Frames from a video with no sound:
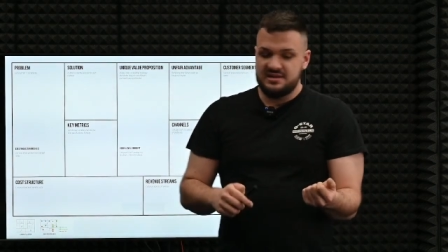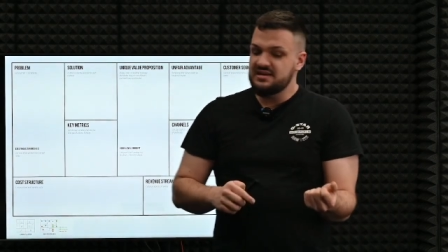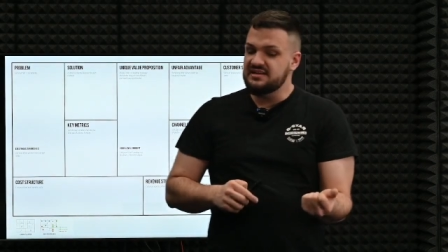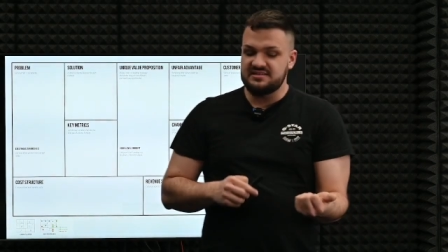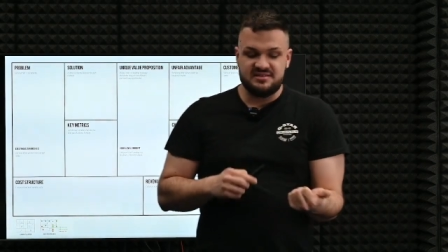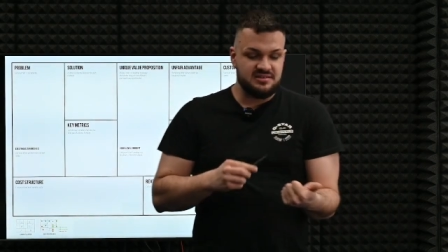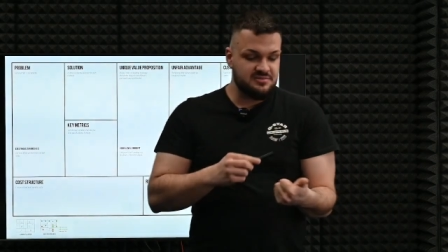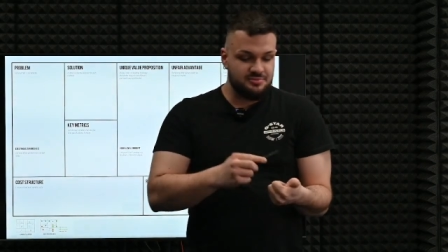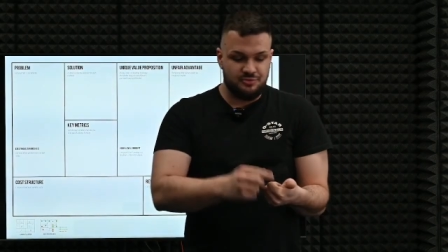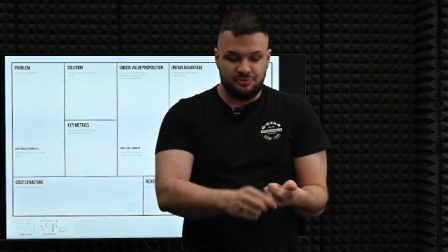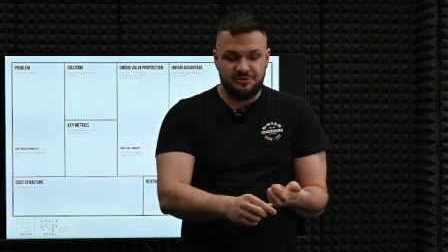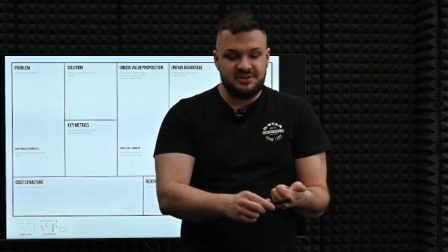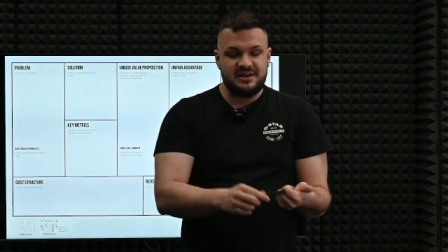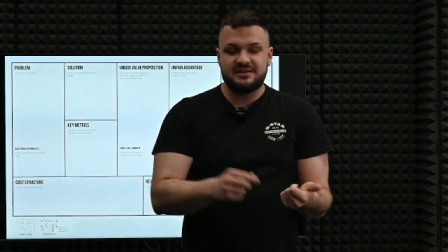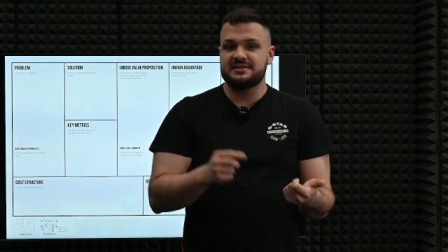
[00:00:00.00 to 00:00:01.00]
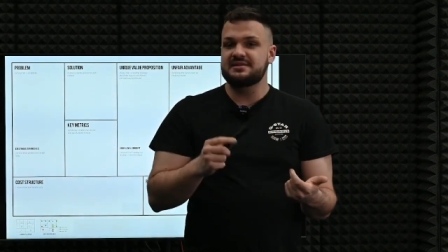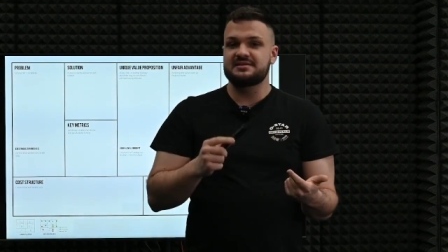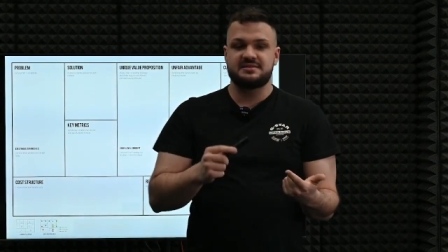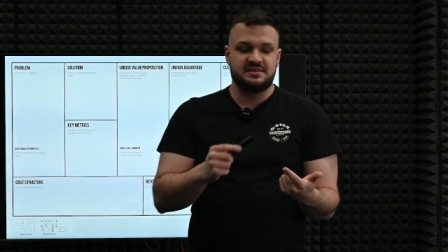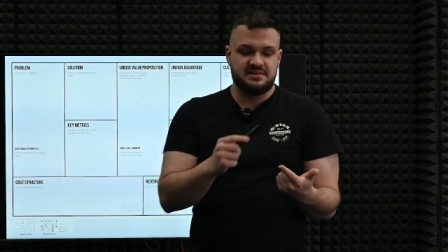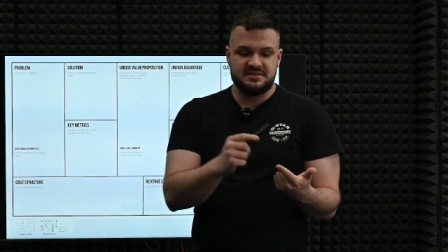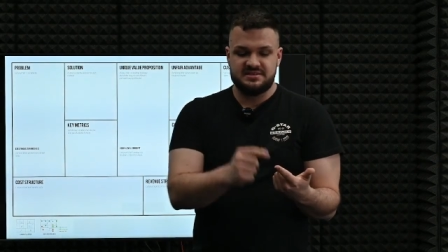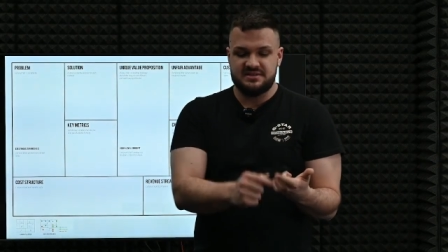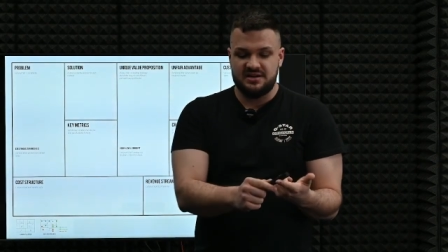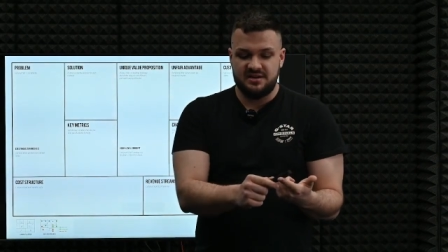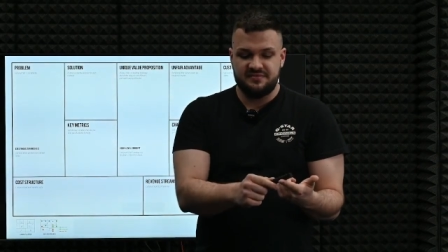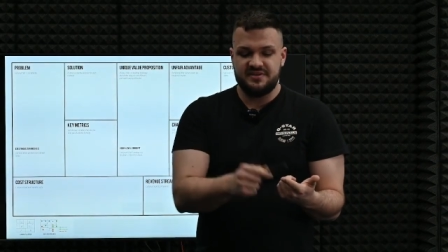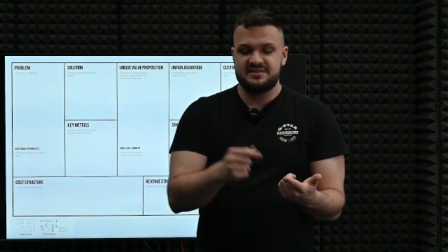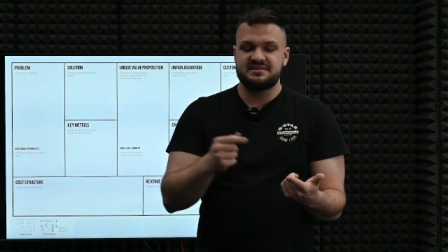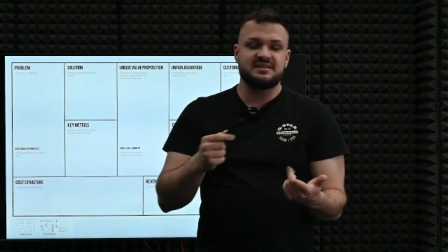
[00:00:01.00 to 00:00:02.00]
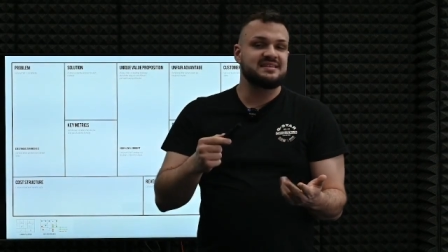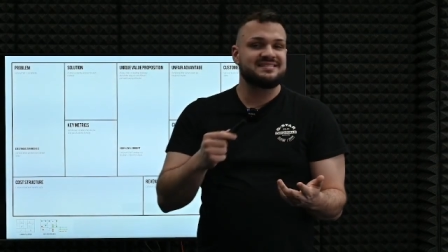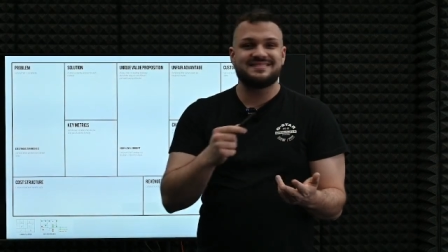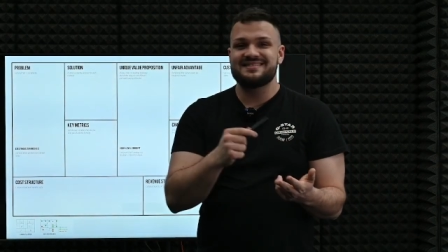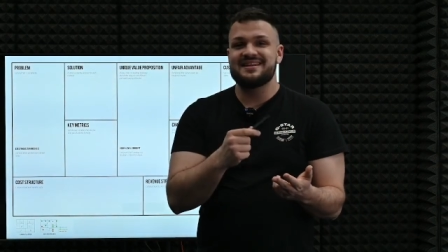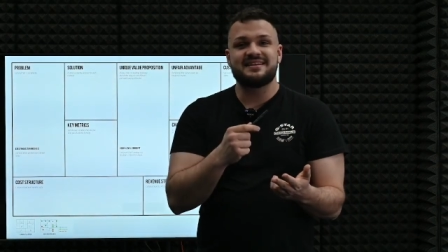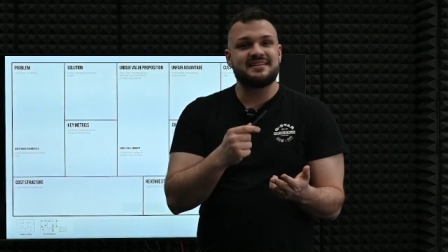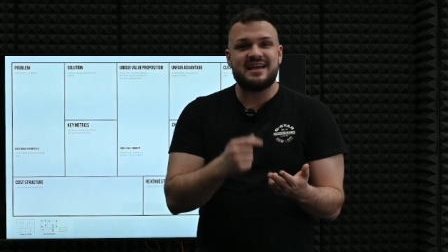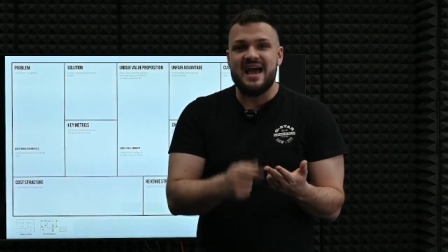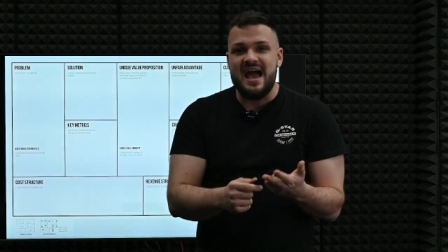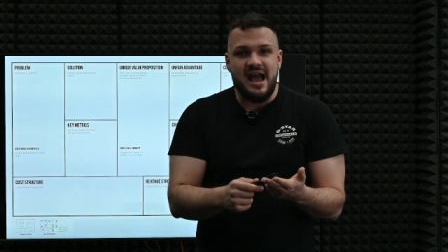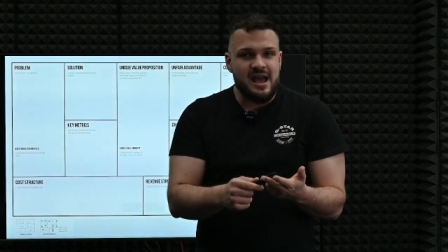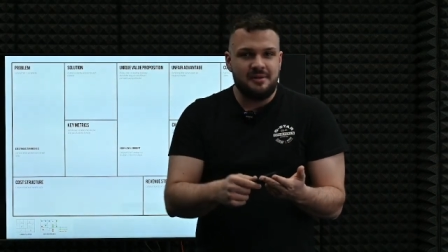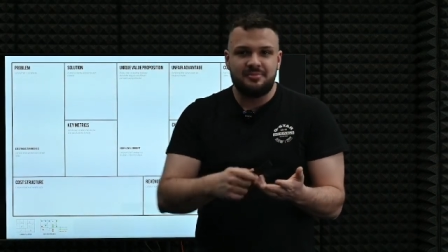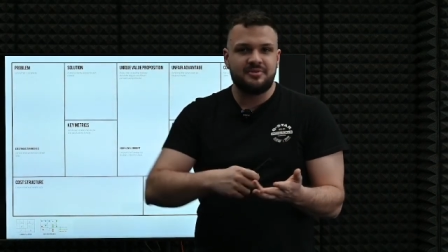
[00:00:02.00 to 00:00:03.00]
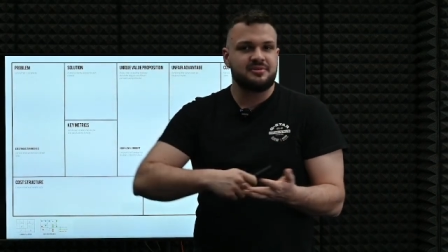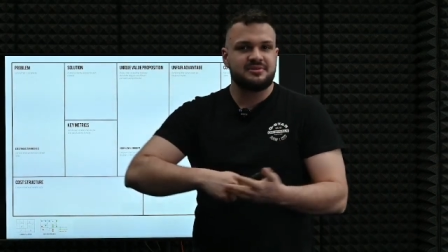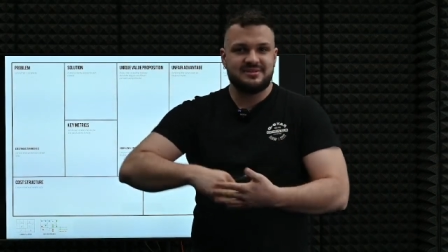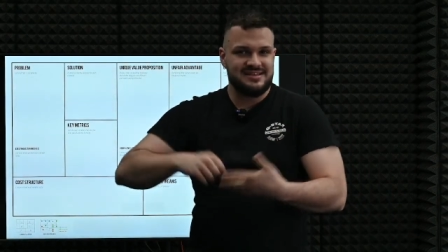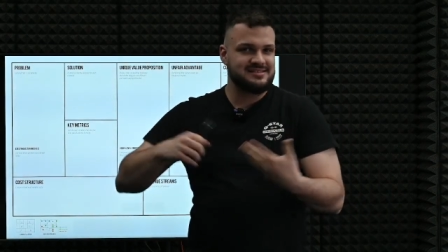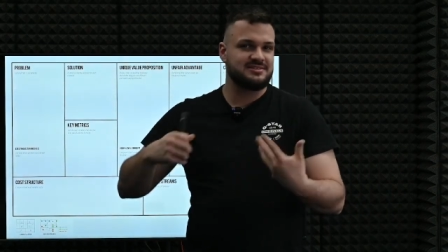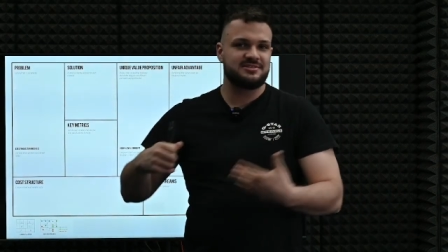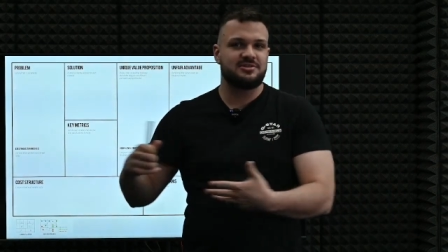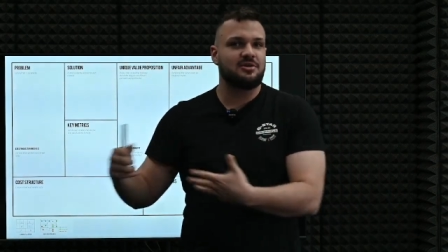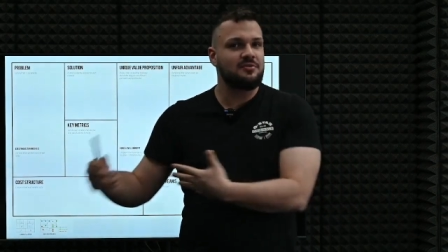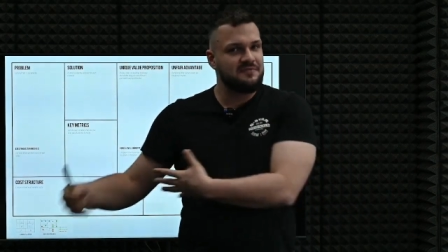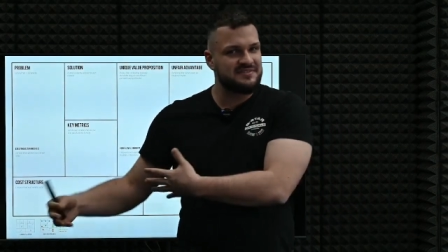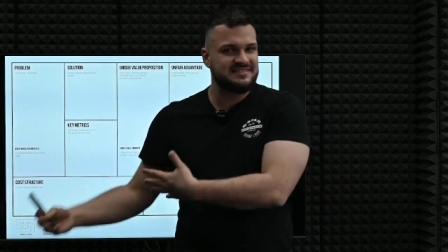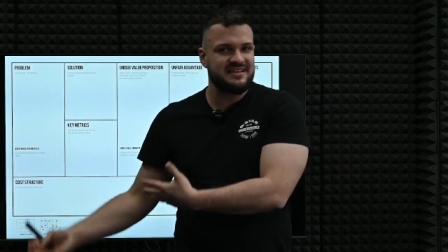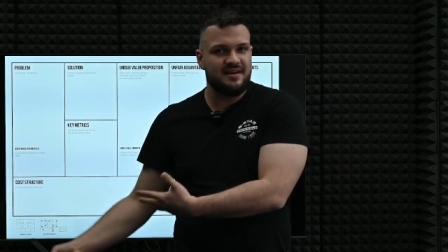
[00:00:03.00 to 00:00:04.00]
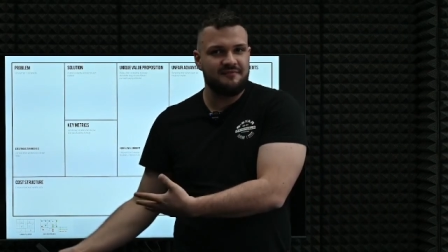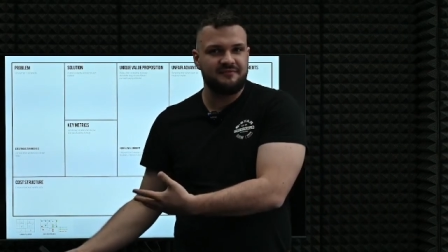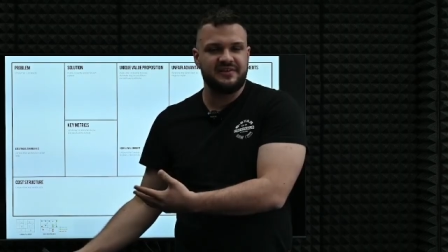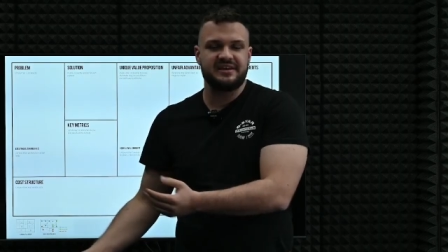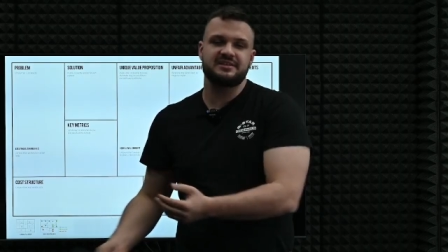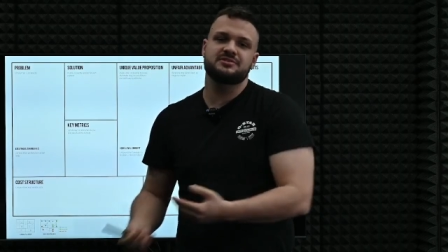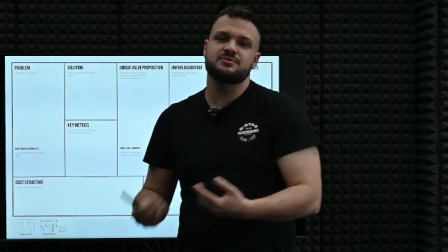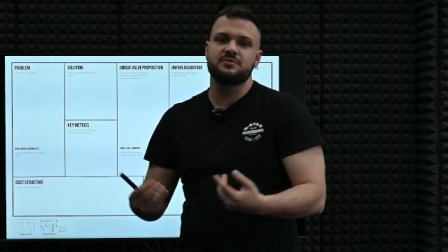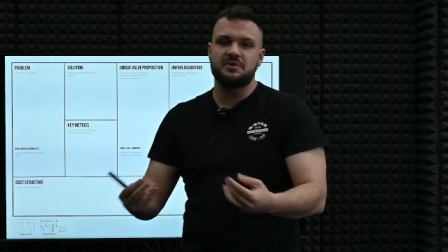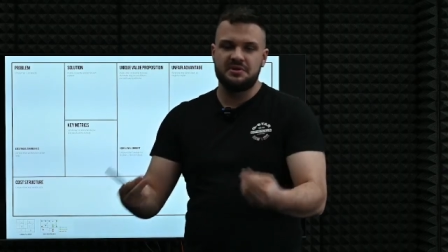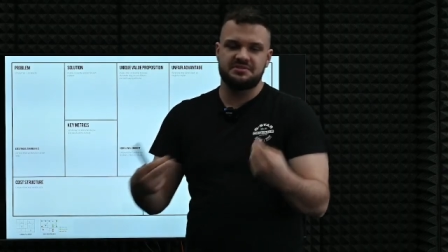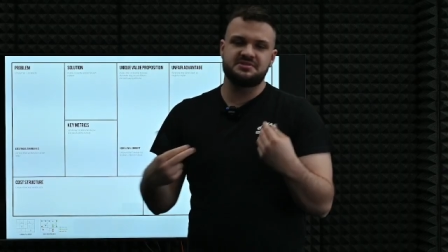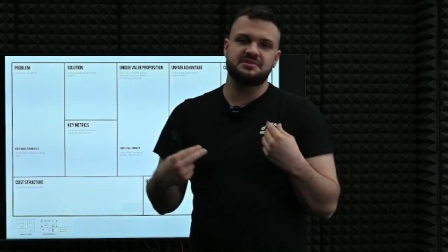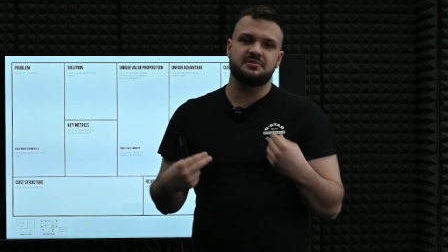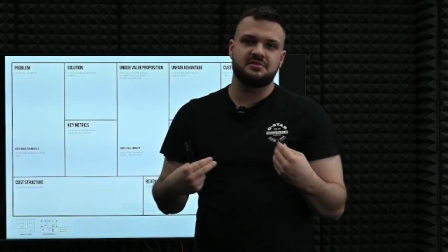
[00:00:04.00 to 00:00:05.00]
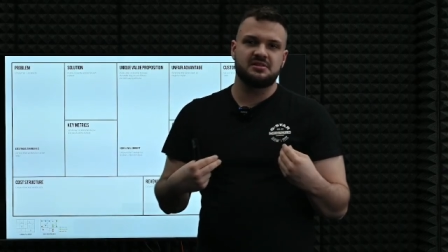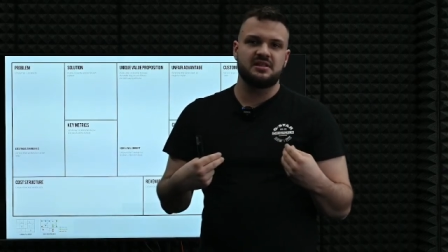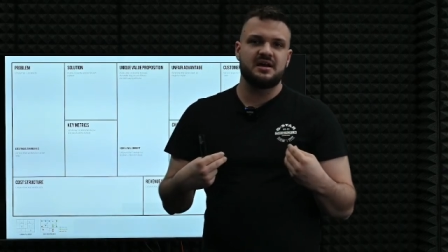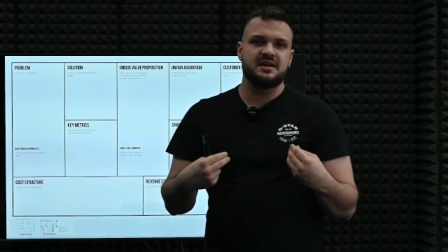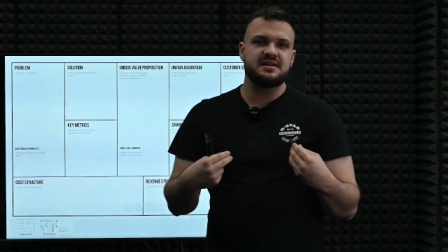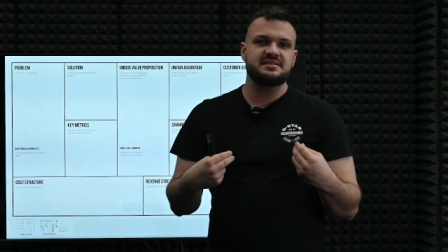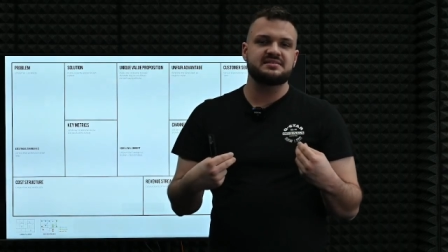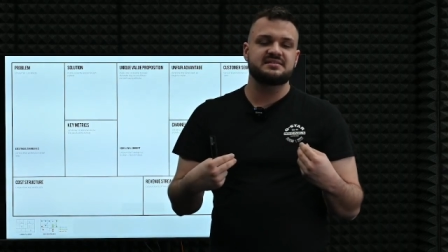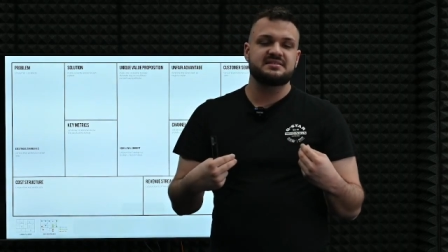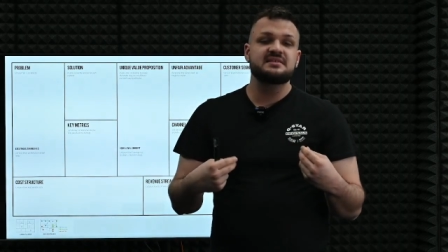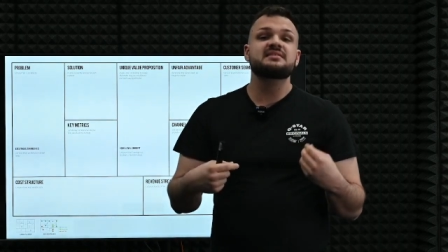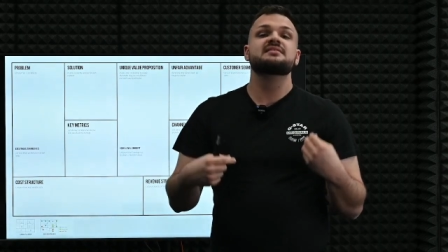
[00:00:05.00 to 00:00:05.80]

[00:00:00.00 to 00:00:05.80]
Is it a product? Is it a service? Is it an app that solves something towards your clients?